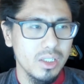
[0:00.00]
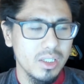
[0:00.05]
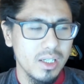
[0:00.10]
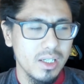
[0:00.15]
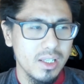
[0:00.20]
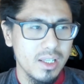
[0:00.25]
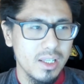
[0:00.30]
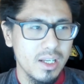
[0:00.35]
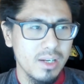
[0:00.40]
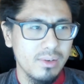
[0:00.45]

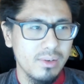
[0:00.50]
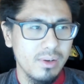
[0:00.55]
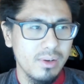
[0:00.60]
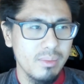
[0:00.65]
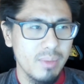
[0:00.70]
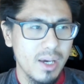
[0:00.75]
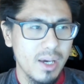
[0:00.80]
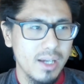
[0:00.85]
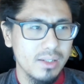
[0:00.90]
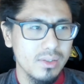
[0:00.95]
And then I went
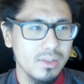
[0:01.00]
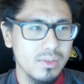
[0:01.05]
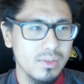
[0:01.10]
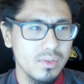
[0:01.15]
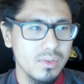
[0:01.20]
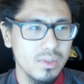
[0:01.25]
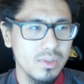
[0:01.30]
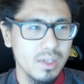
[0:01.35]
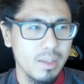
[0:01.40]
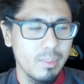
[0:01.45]
back to
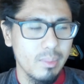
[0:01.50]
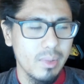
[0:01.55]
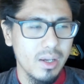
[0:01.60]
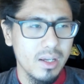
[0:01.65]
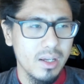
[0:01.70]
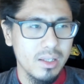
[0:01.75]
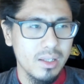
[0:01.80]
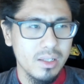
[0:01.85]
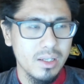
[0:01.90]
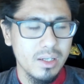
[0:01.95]
sleep.
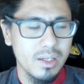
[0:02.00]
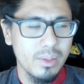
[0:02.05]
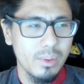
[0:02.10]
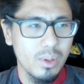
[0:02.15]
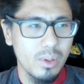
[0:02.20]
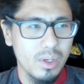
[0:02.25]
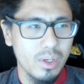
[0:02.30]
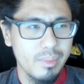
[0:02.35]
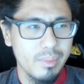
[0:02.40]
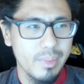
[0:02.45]
And then I
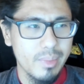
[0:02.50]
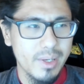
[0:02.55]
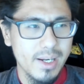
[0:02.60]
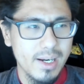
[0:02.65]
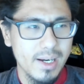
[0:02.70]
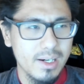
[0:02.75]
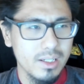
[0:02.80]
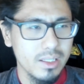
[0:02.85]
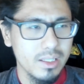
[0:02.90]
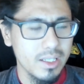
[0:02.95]
woke up an
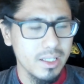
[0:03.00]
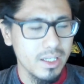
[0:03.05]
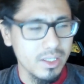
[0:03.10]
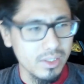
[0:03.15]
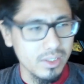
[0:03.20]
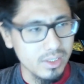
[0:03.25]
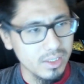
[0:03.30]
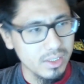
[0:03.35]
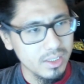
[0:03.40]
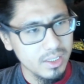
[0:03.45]
hour
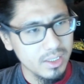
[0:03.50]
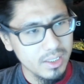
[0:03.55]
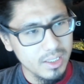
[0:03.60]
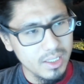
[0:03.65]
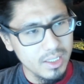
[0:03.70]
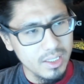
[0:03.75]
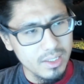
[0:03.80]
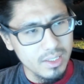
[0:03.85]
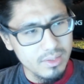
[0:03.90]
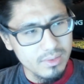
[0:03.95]
later.
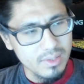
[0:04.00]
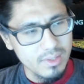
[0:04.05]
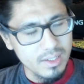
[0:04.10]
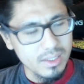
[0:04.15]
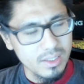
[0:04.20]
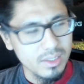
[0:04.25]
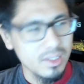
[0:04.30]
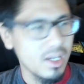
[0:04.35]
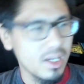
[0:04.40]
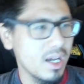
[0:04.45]
Like,
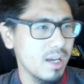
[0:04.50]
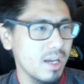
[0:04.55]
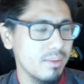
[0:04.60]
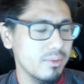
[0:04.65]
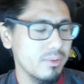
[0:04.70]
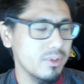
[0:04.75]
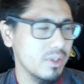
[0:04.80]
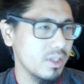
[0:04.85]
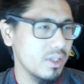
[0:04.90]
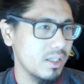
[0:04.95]
nah, I'm
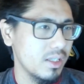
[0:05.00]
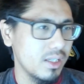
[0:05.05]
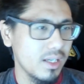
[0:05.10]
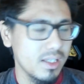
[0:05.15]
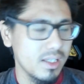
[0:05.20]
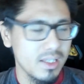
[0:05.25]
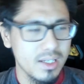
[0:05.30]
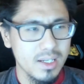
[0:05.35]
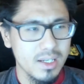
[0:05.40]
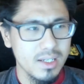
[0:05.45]
good.
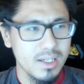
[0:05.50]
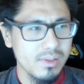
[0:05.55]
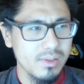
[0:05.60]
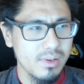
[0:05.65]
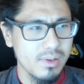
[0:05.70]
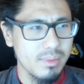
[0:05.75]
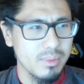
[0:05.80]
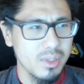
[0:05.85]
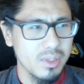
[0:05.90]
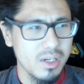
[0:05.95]
And then I
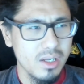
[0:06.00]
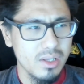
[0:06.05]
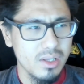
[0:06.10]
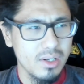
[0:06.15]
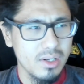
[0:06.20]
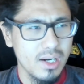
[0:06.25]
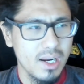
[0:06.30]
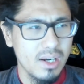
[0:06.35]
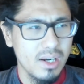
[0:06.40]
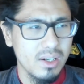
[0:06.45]
slept another
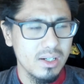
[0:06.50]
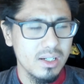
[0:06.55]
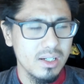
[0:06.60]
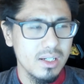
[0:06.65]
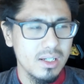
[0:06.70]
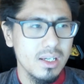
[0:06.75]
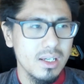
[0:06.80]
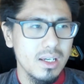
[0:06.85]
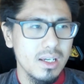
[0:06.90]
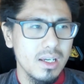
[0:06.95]
hour.
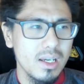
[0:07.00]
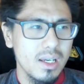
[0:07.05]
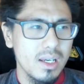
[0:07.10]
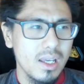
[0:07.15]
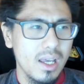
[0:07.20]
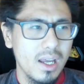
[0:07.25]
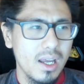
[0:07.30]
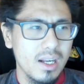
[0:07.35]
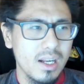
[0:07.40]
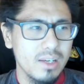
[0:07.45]

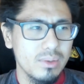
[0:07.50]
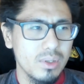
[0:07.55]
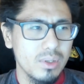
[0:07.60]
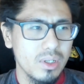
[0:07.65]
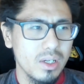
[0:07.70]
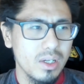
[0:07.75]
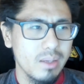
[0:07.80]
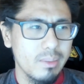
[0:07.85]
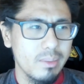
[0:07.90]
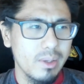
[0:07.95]
And I
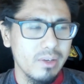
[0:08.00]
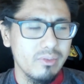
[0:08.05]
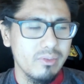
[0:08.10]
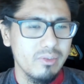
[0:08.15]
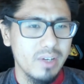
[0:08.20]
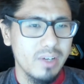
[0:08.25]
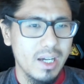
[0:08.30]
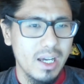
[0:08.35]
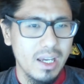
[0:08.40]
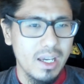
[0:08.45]
woke up at
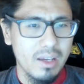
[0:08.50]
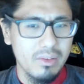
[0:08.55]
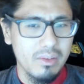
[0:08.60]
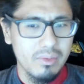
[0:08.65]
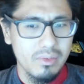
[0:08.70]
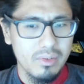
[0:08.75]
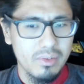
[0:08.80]
5.